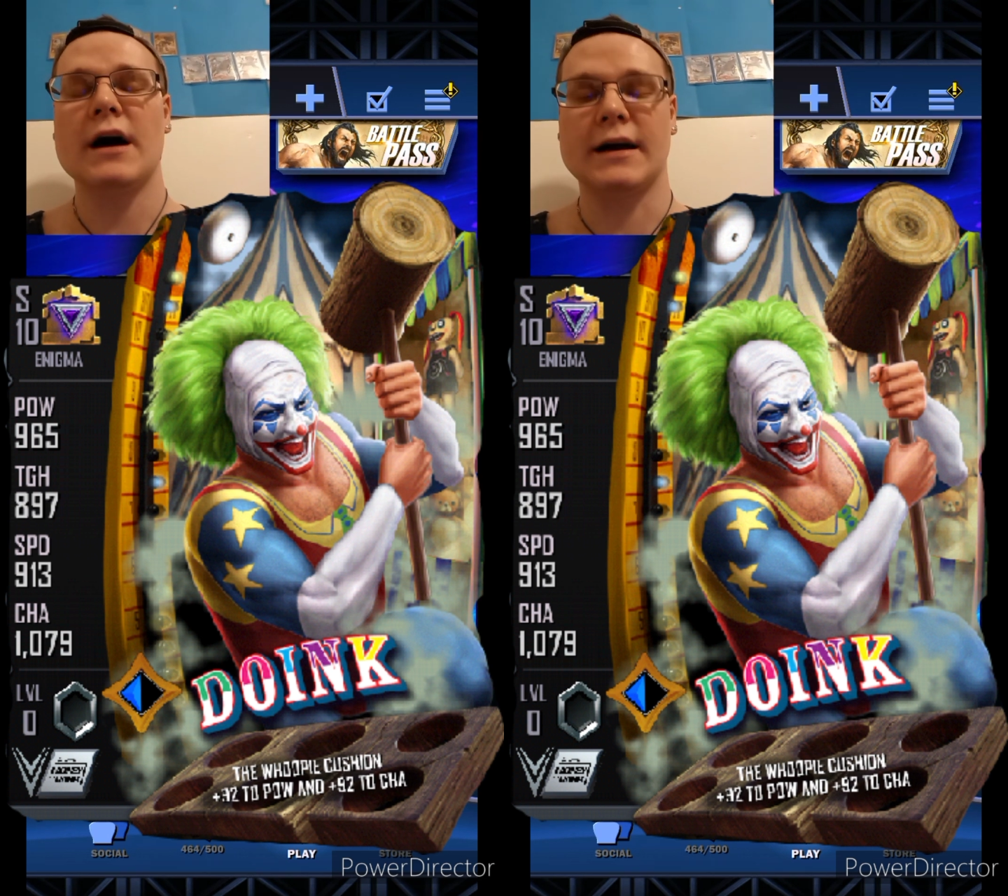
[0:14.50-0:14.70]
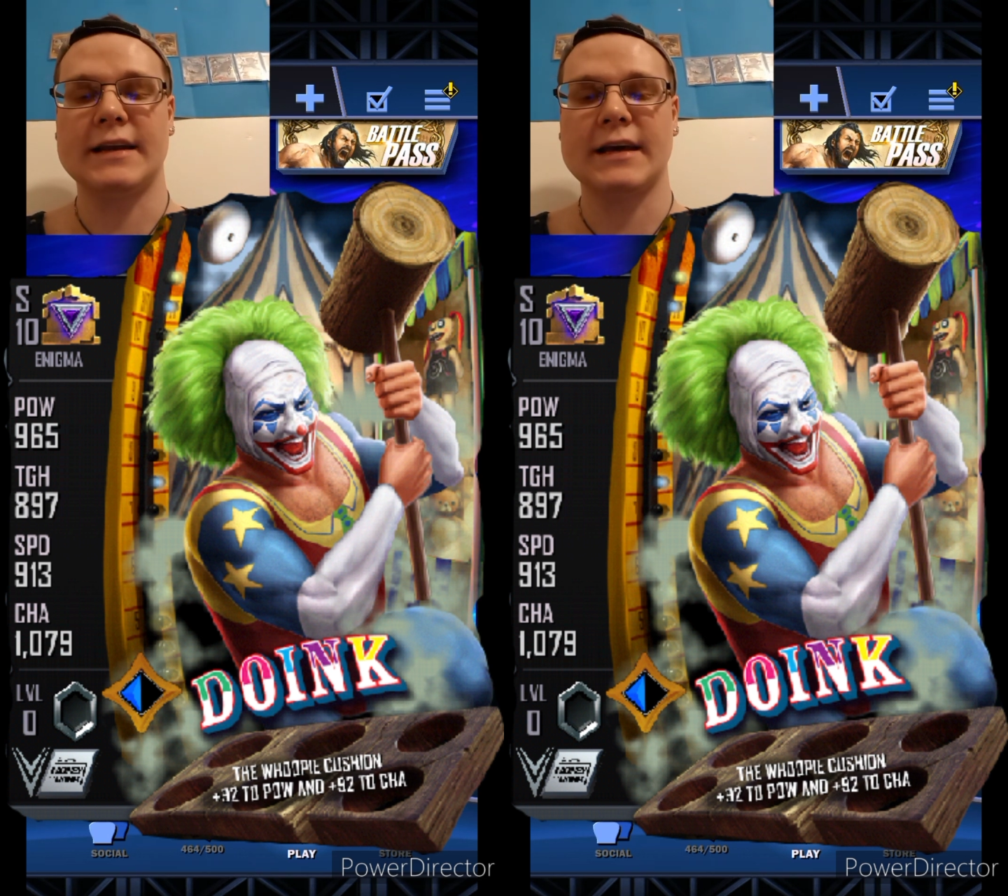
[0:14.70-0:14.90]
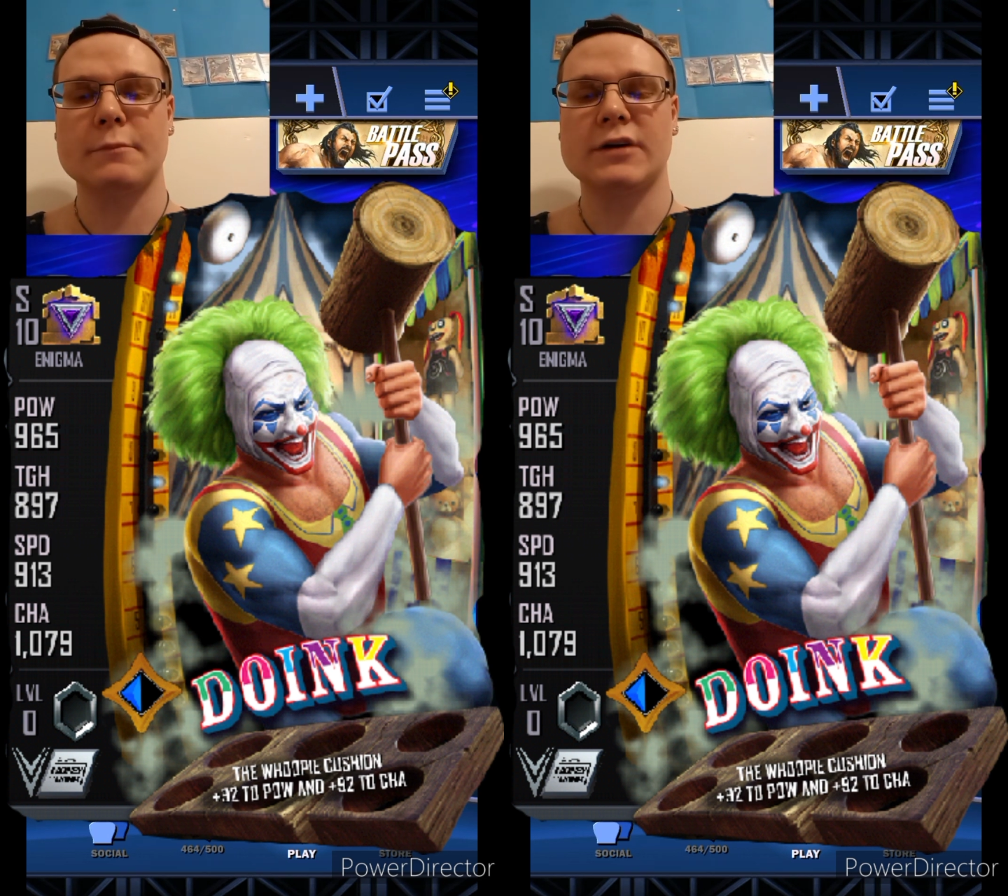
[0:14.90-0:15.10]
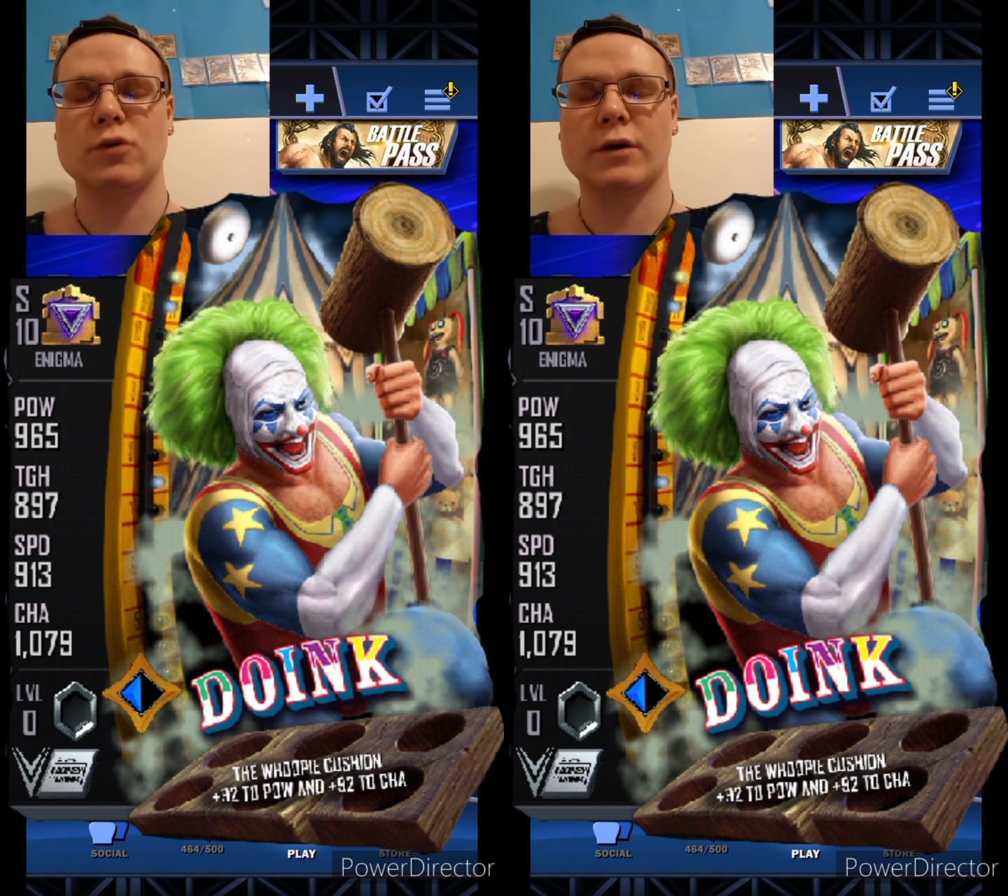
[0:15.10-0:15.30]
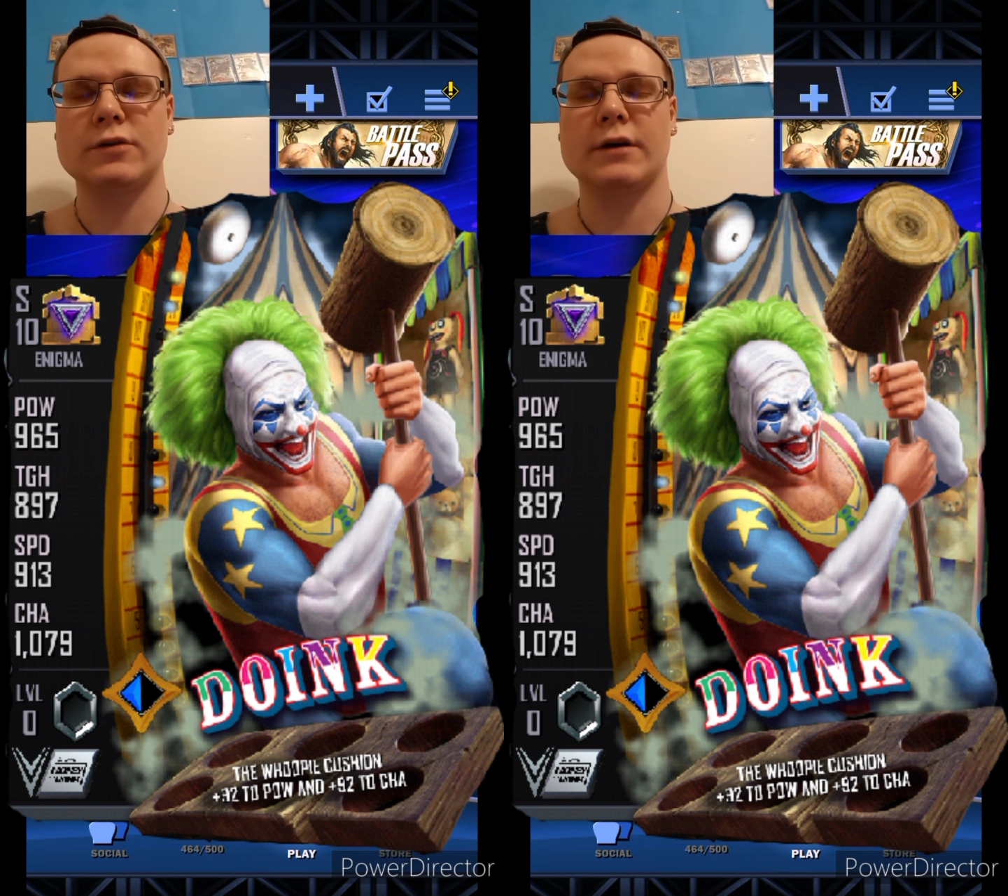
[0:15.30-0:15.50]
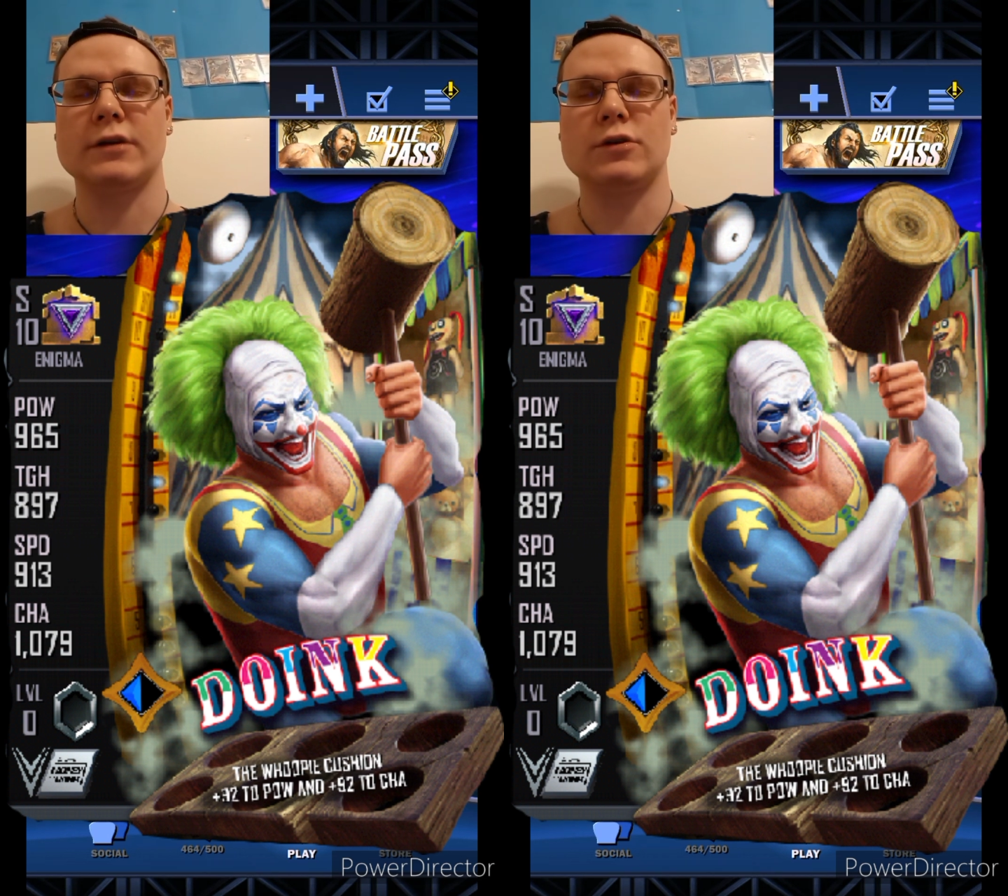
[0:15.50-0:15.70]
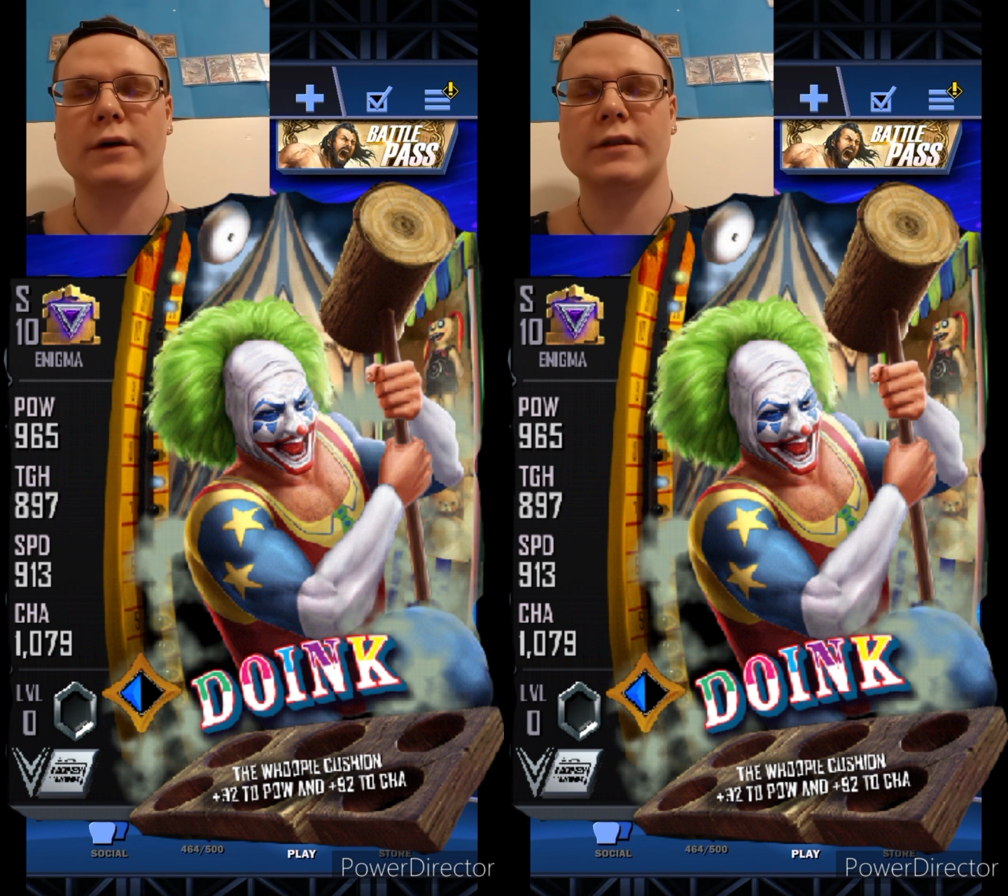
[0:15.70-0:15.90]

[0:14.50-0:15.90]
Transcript: Enigma, doing, doing, Doink